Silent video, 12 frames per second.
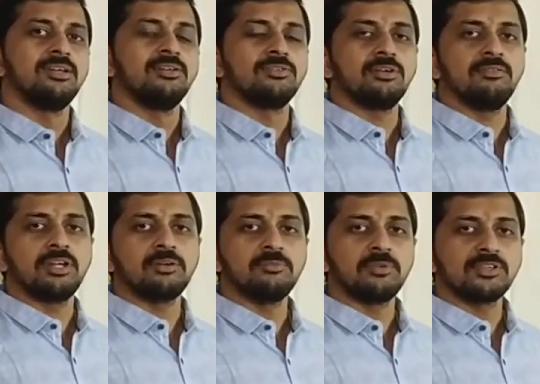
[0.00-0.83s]
So very
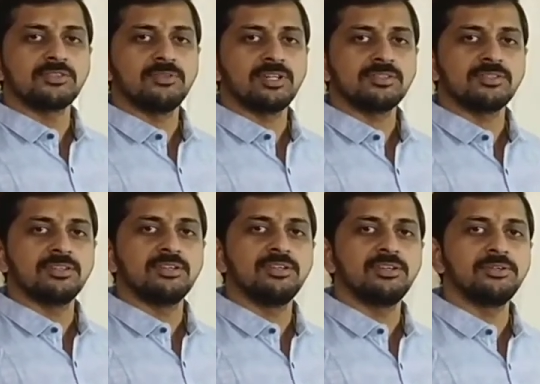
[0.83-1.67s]
good morning students.
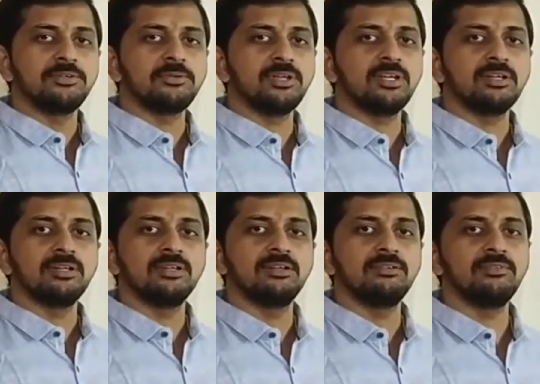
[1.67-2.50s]
Today
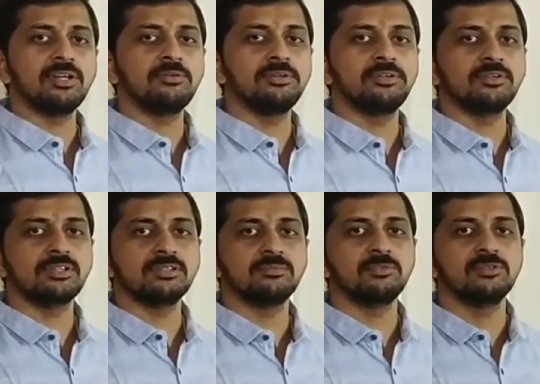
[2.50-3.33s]
we are going to
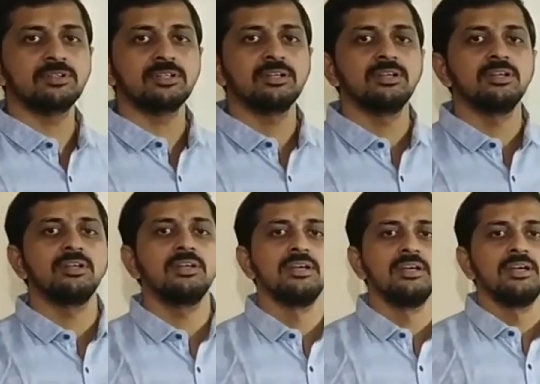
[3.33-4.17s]
discuss about
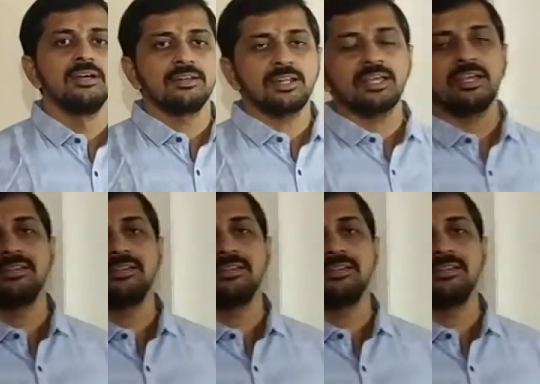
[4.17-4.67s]
Rankine